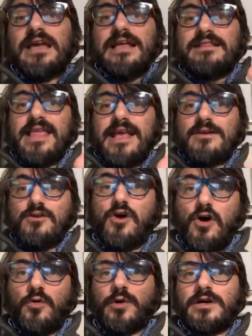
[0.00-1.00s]
and then
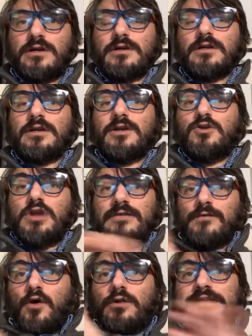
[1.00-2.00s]
lower, you have
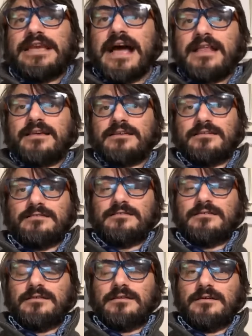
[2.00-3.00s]
all the others.
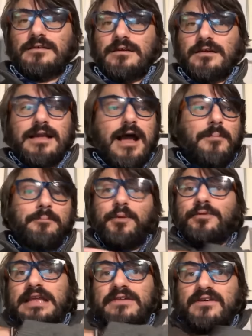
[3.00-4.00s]
Now
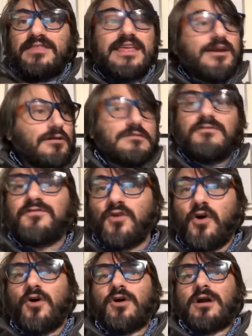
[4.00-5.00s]
put everything on the
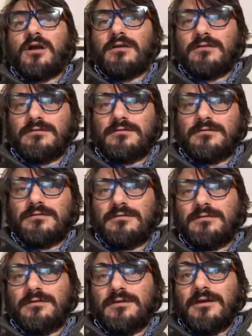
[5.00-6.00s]
floor.
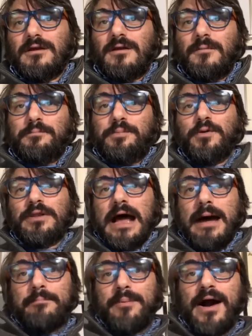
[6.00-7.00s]
Put
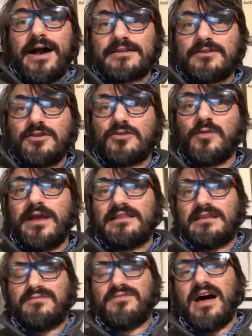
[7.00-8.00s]
apart the
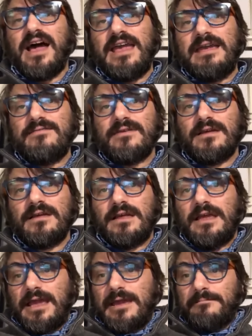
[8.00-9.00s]
25
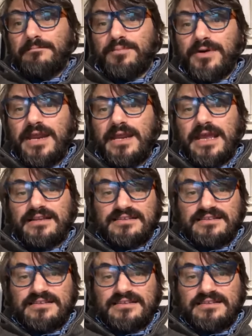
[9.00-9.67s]
and bring and